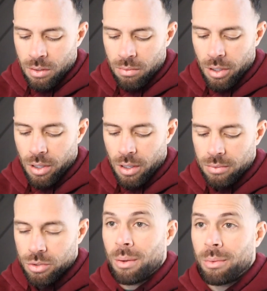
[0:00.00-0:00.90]
do you call
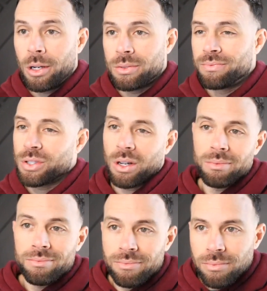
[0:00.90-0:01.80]
it? Strawberries. So
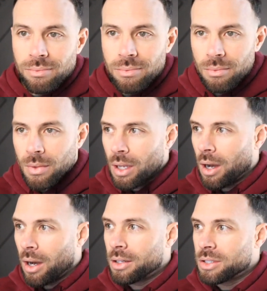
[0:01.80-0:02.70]

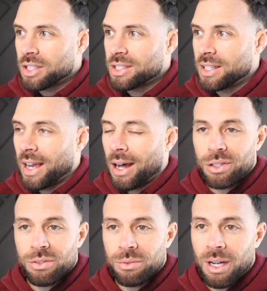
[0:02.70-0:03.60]
160
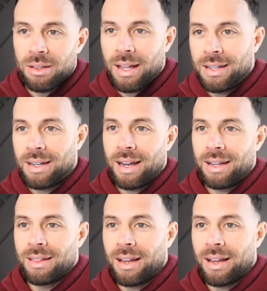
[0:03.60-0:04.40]
calories for my late night,